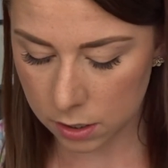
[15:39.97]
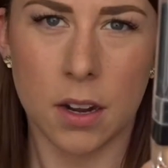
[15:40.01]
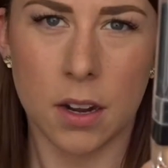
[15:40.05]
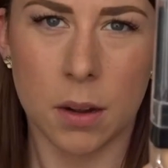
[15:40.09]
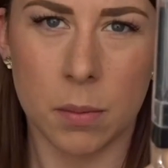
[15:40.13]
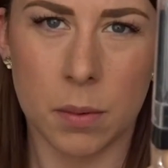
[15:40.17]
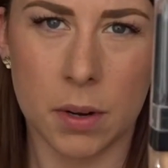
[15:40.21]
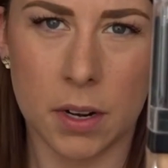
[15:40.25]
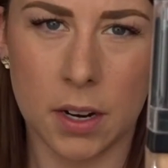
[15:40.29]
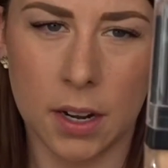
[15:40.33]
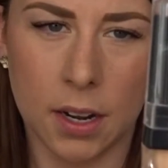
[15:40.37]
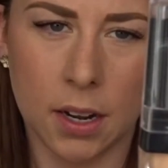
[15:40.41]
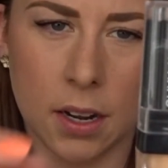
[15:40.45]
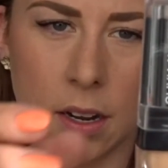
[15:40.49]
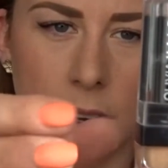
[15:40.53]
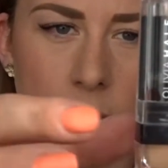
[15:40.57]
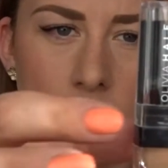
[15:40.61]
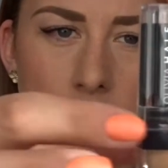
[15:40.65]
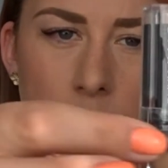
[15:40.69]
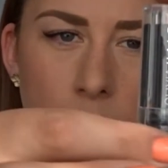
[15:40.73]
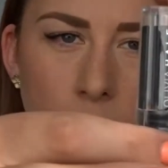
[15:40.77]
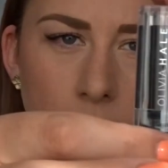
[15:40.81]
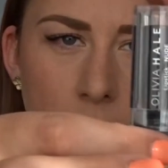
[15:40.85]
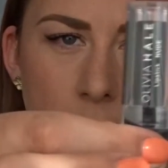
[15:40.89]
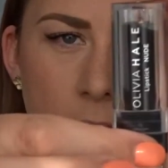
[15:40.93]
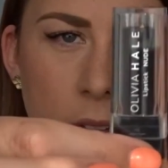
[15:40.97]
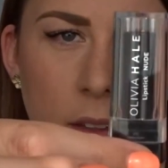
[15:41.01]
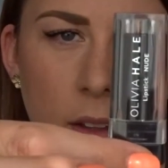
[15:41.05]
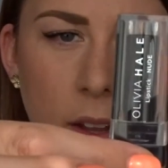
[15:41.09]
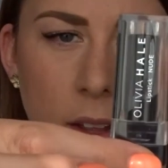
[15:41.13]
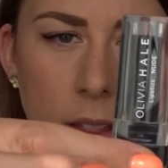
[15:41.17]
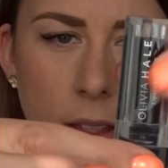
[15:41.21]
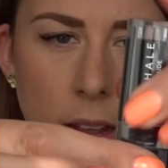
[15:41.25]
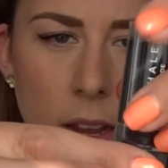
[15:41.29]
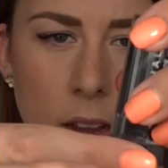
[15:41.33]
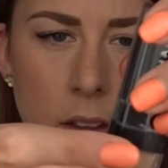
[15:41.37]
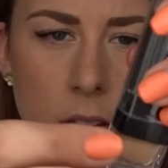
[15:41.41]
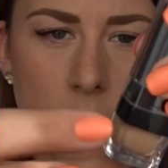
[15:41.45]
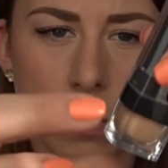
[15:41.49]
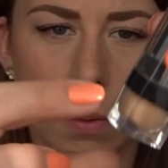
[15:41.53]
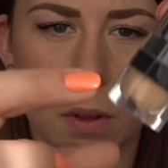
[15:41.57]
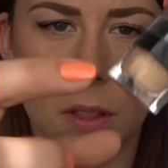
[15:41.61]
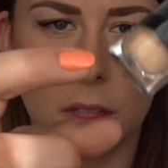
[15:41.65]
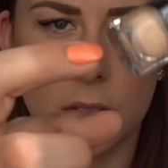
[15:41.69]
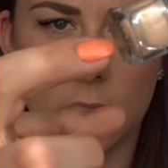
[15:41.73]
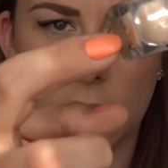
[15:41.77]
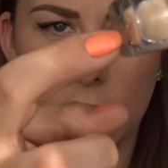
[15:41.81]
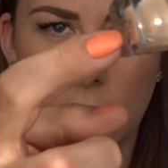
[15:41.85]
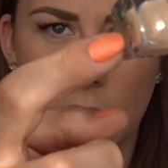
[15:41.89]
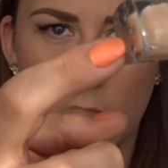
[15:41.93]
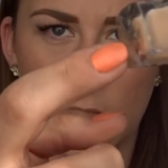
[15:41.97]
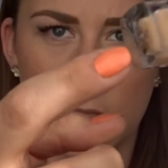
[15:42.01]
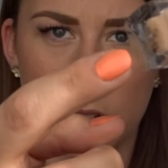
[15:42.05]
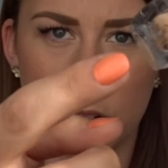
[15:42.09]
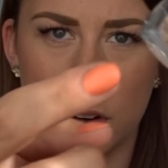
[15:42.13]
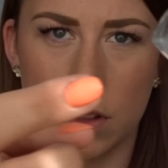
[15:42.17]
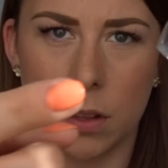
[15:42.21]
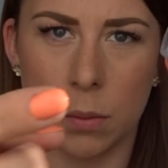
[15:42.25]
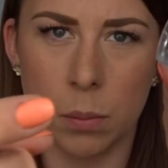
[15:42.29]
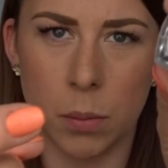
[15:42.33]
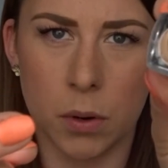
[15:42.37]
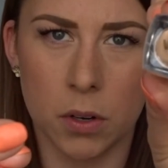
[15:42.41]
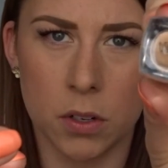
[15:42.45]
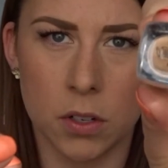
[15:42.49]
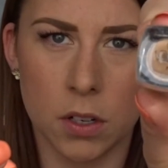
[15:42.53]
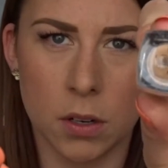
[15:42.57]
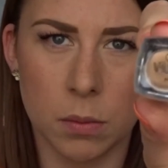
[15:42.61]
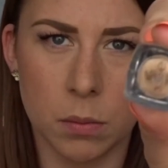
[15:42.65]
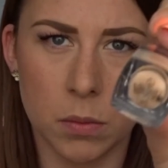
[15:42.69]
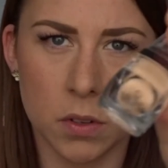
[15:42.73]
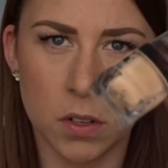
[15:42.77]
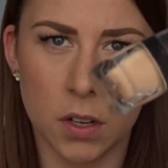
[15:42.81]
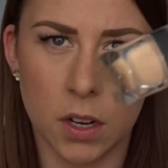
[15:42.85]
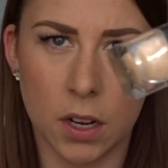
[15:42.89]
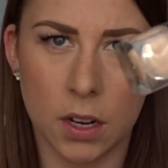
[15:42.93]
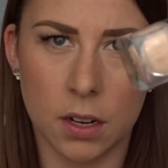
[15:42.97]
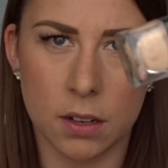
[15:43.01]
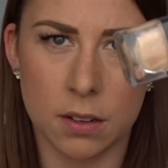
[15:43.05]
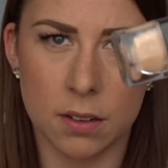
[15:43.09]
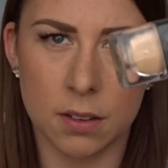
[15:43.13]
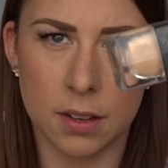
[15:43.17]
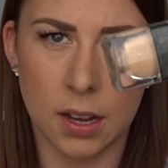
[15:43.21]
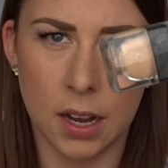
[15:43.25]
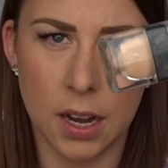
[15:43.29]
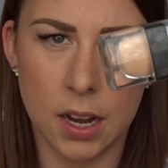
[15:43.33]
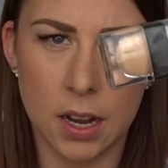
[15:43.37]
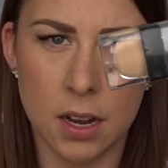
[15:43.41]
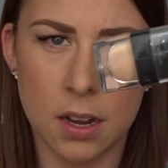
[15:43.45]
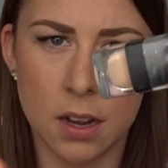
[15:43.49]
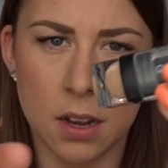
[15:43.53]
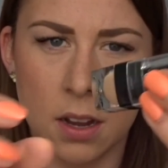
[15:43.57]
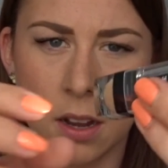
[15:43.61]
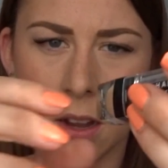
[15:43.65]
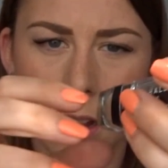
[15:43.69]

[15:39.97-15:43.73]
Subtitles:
Come on, like the lips like this with the colour on the bottom so you can see.